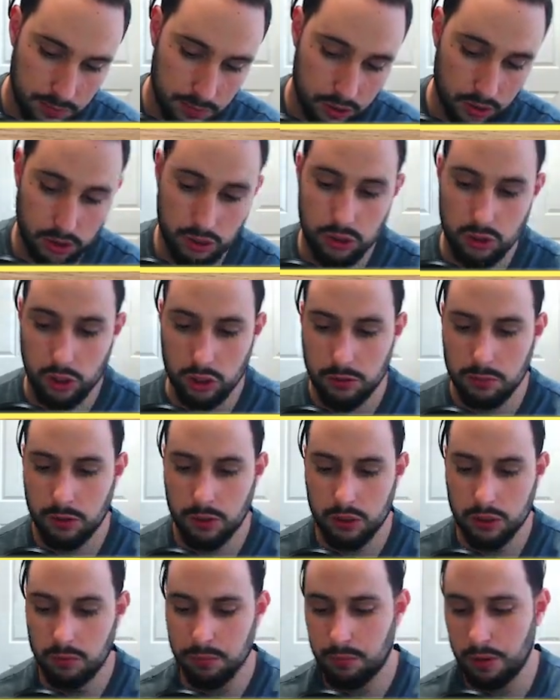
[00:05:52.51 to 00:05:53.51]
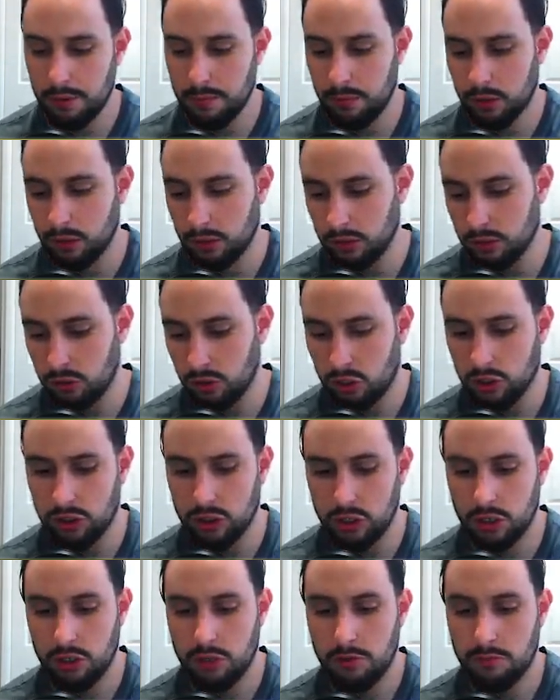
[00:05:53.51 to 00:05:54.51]
Sorry, Josh Morris, not Brett Morris. Josh
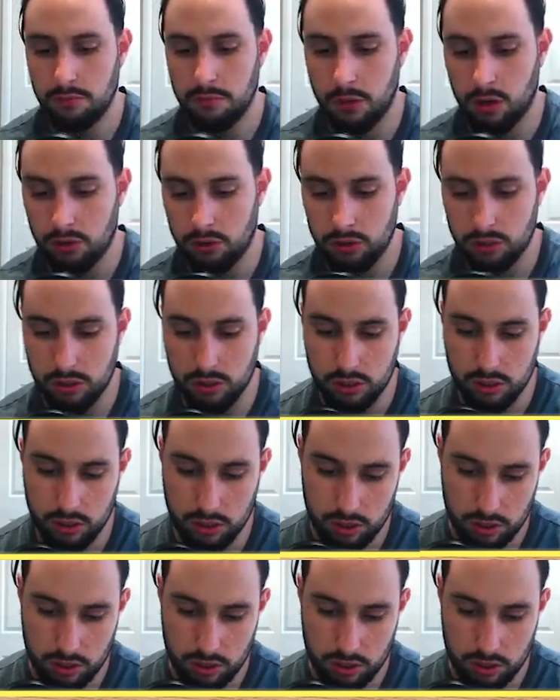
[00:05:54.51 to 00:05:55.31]
Morris.